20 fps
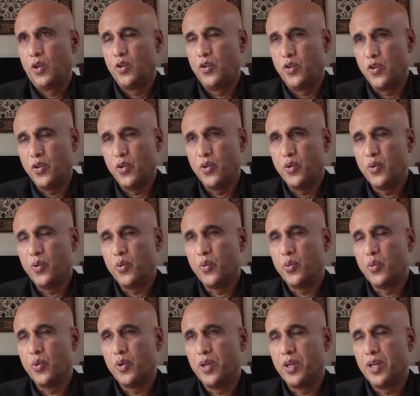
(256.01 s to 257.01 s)
Do
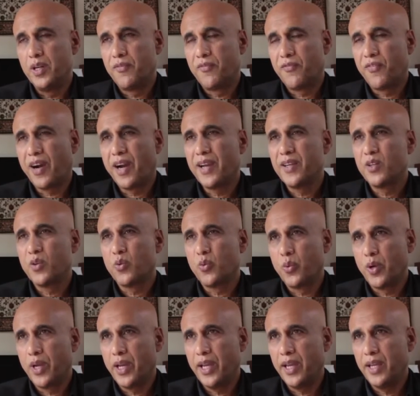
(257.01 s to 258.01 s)
you find a
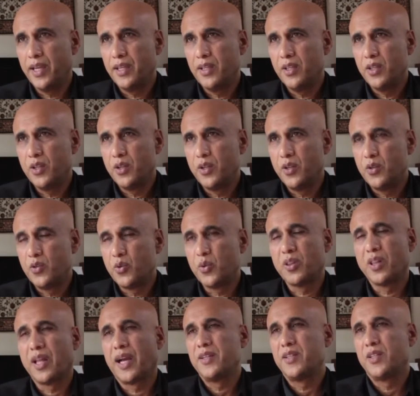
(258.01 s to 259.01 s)
way to
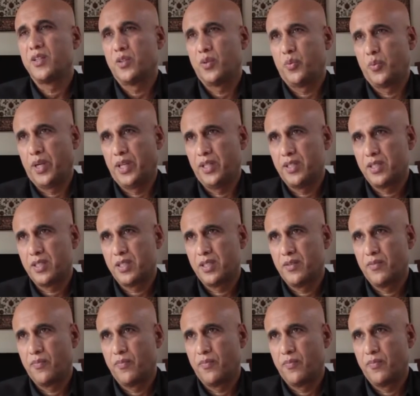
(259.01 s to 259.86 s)
lighten the weights?